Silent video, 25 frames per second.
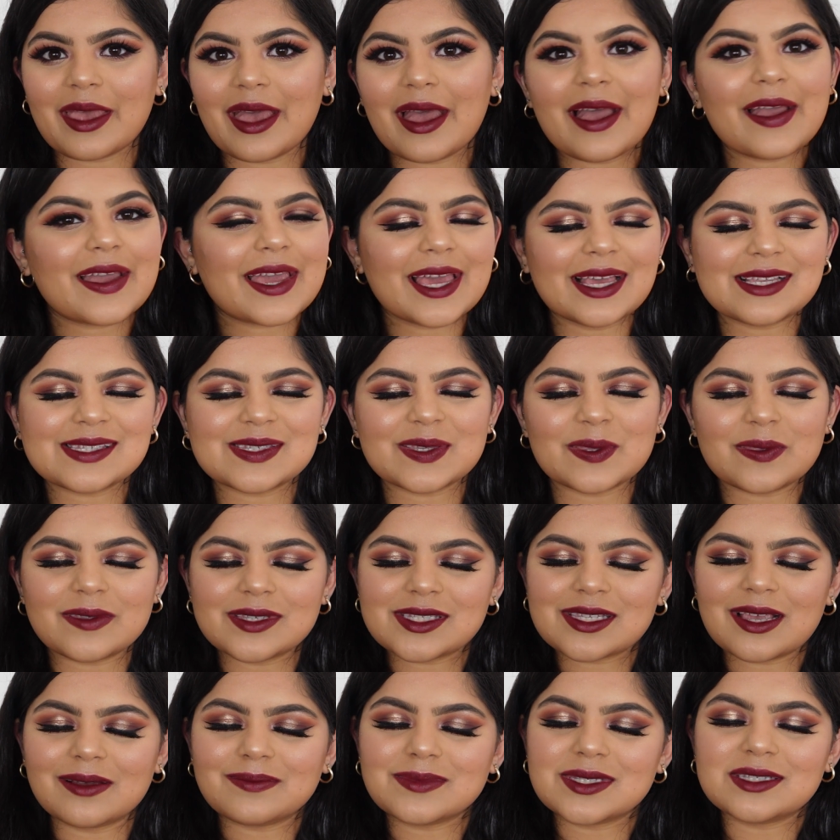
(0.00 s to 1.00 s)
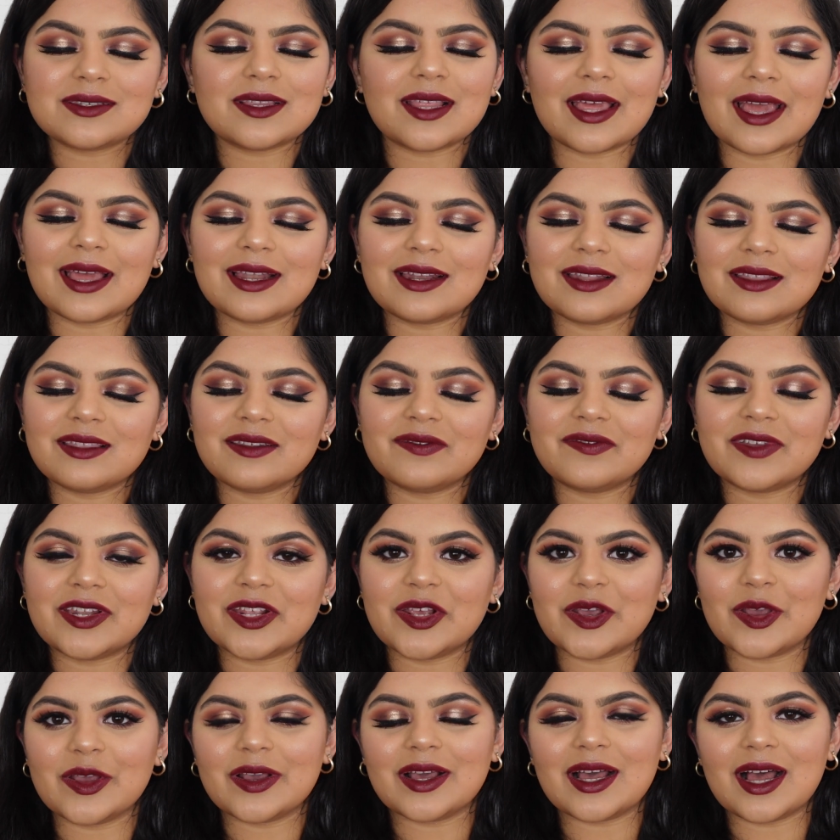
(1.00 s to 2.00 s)
Okay, so this comes to the end of the
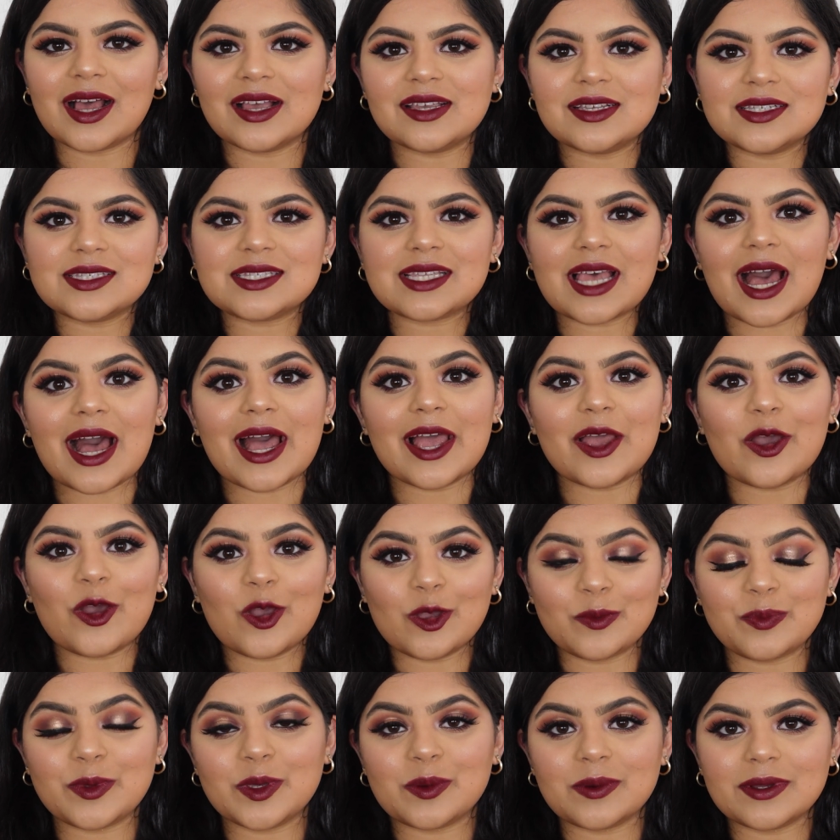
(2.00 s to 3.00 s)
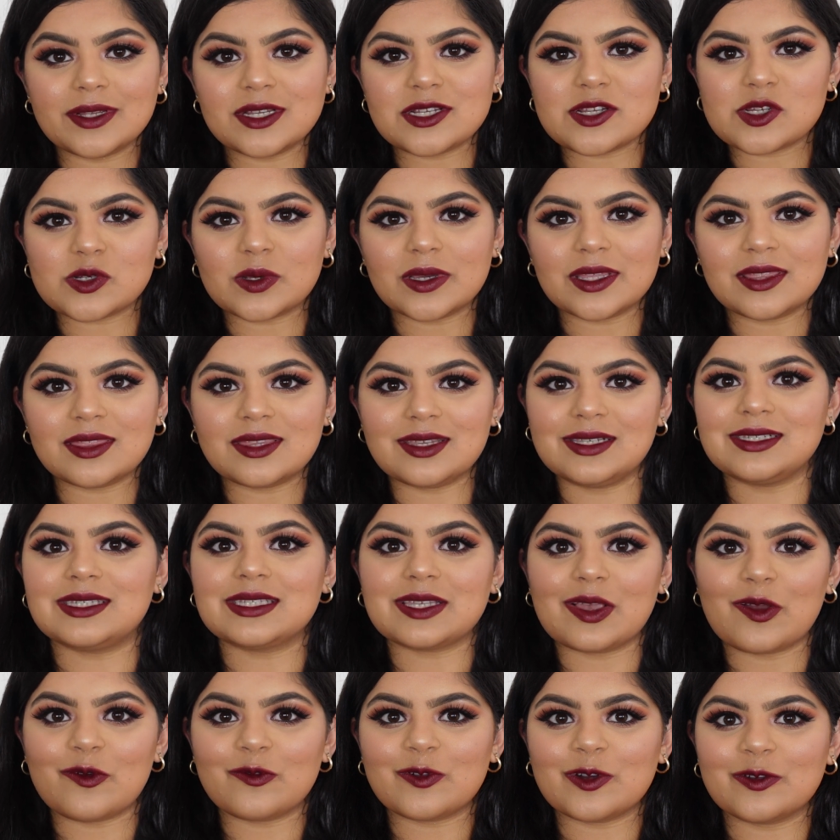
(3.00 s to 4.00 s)
video, guys. I hope you enjoyed this
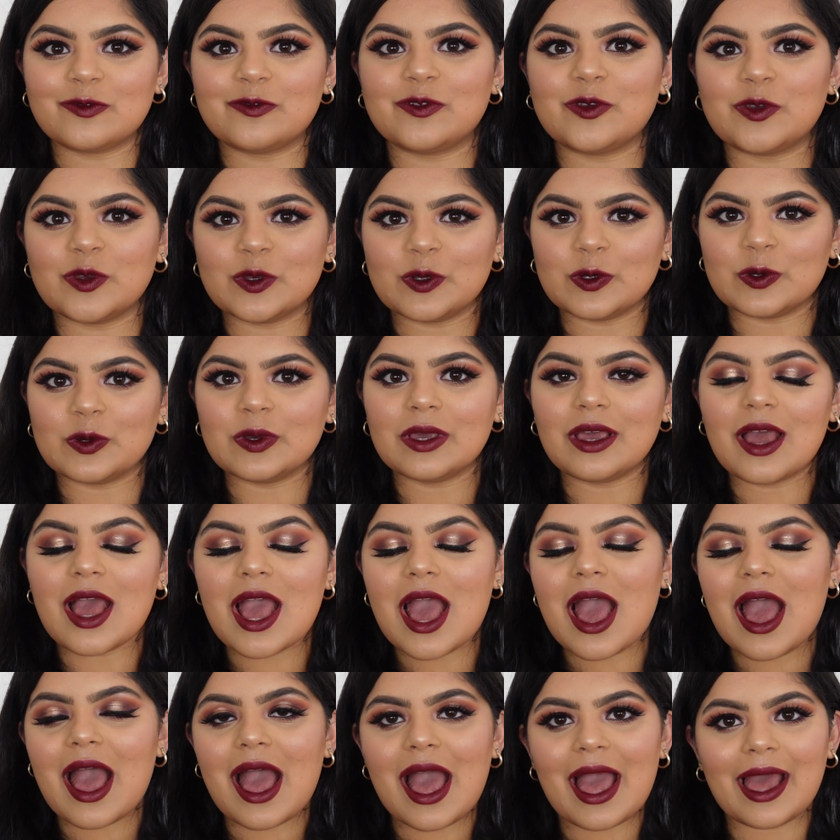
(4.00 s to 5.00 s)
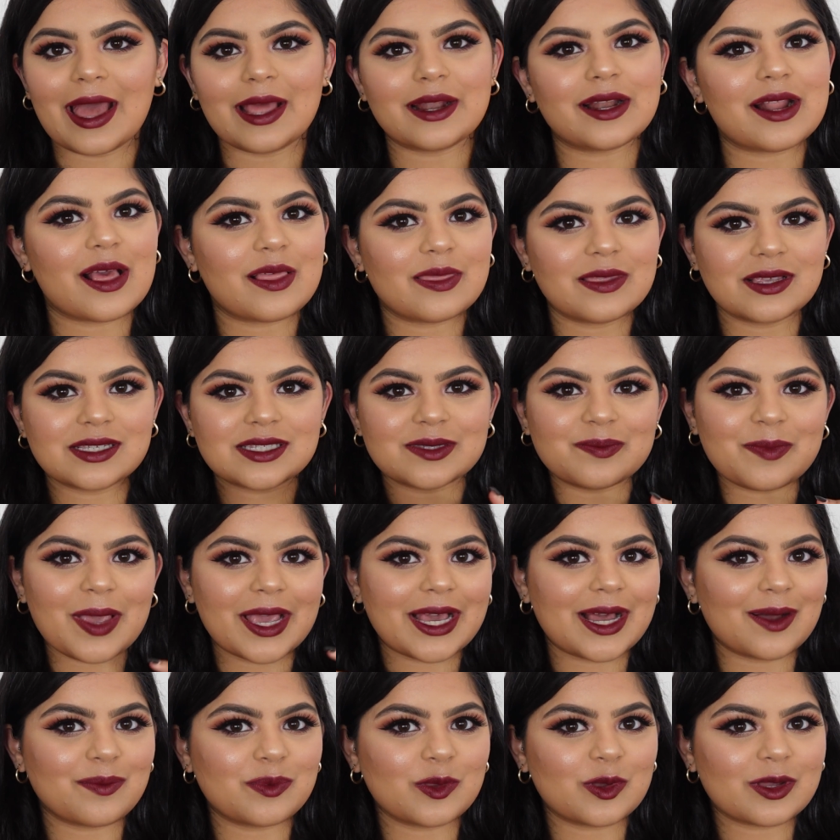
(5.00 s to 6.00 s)
review and this
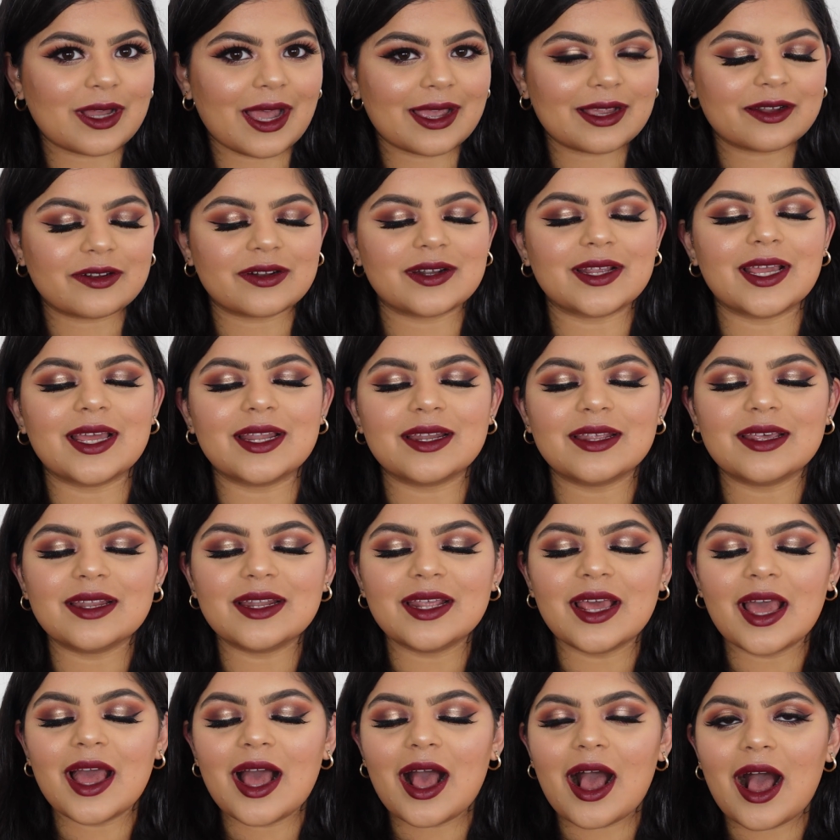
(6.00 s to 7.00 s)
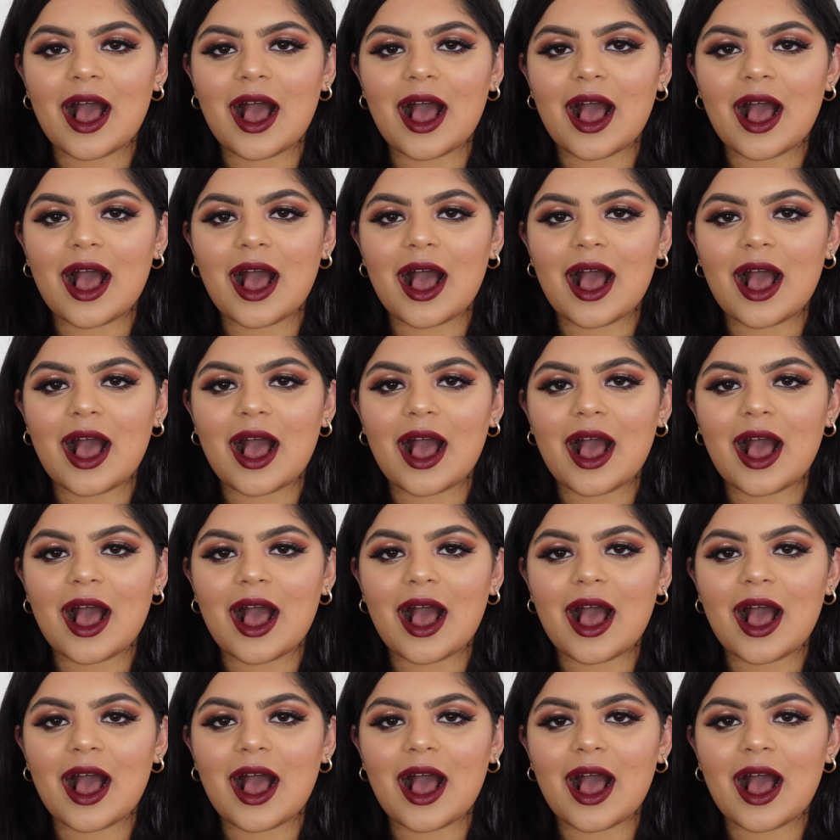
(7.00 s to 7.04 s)
makeup look I created.